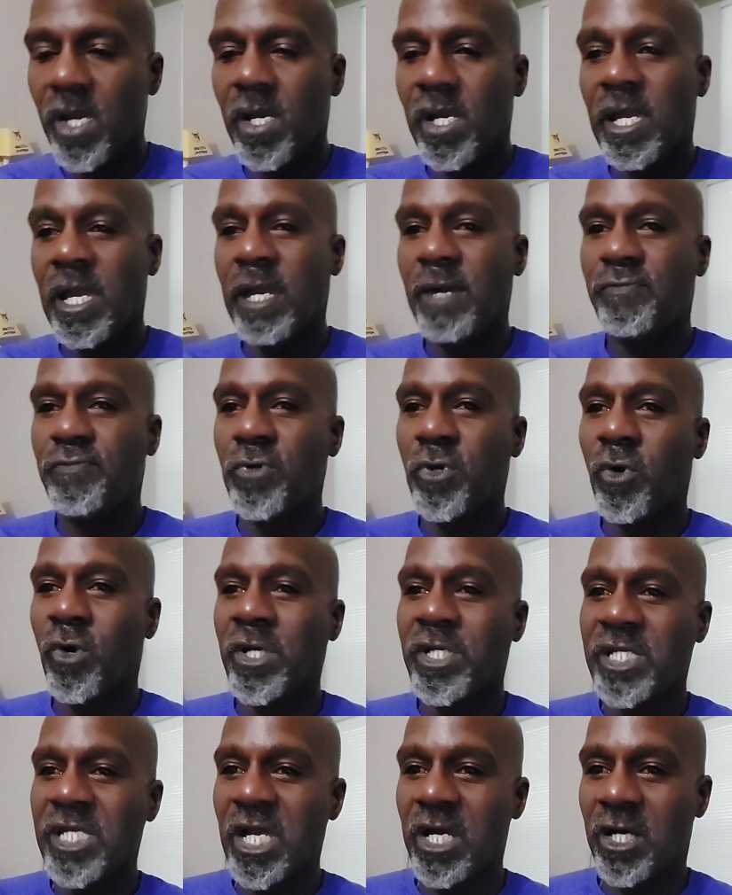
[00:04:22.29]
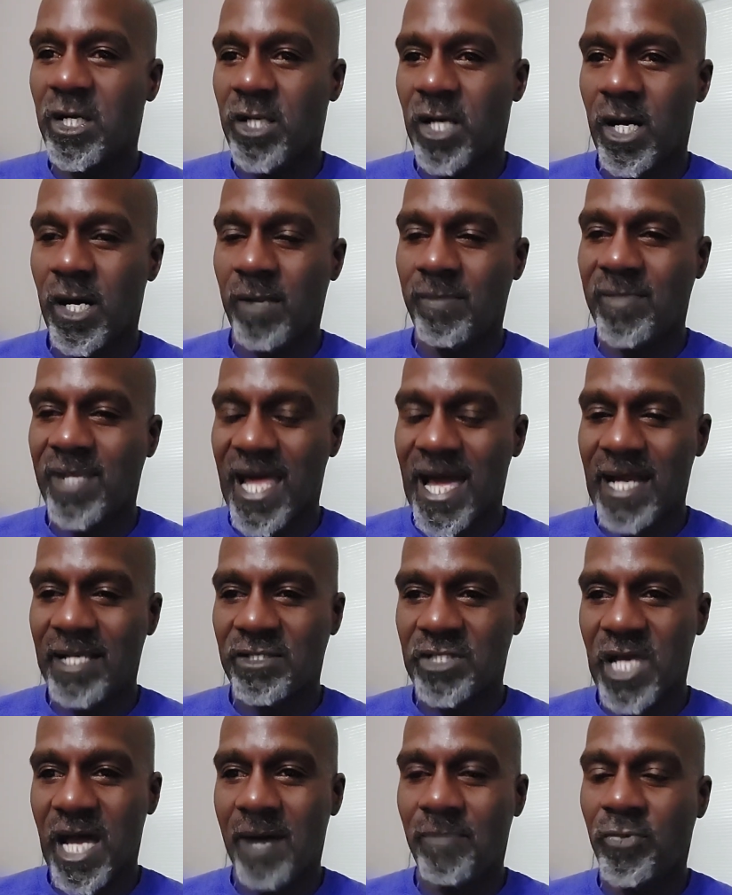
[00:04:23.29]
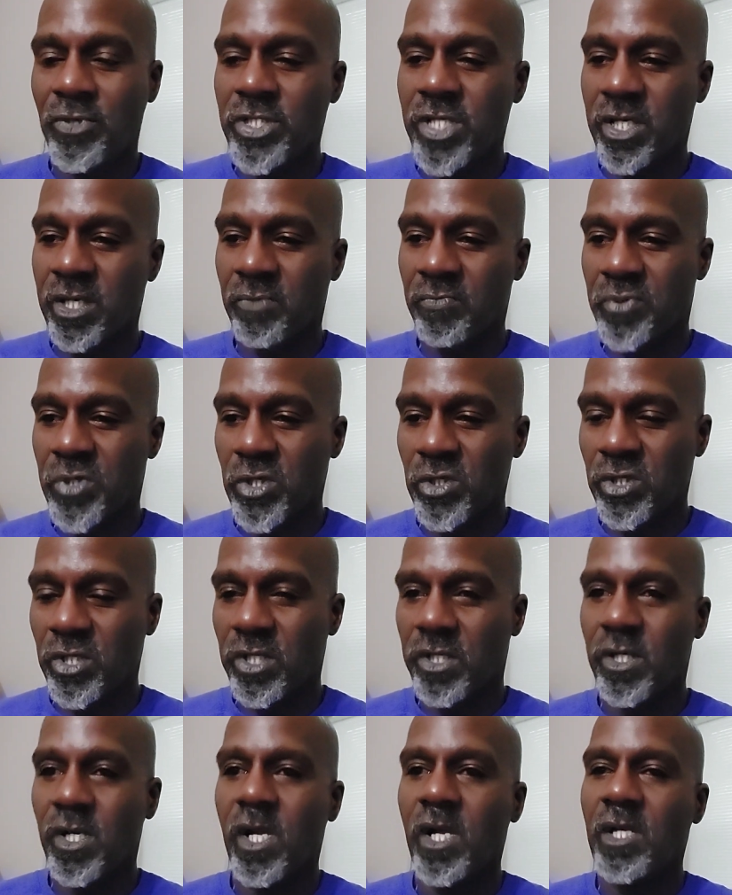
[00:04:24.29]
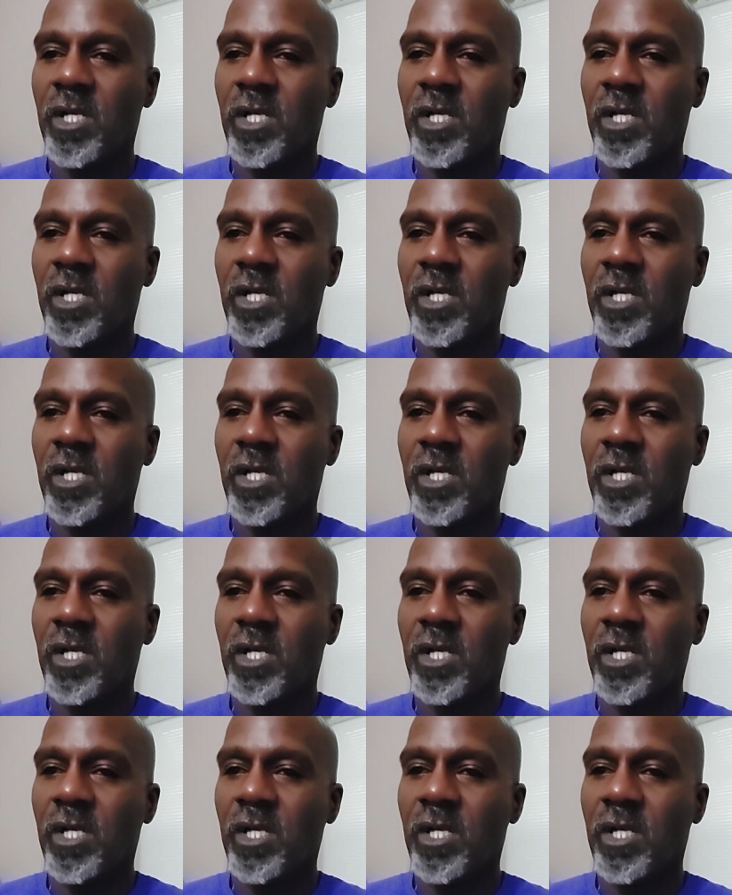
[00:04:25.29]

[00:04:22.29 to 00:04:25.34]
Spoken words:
If you're on your laptop or your computer,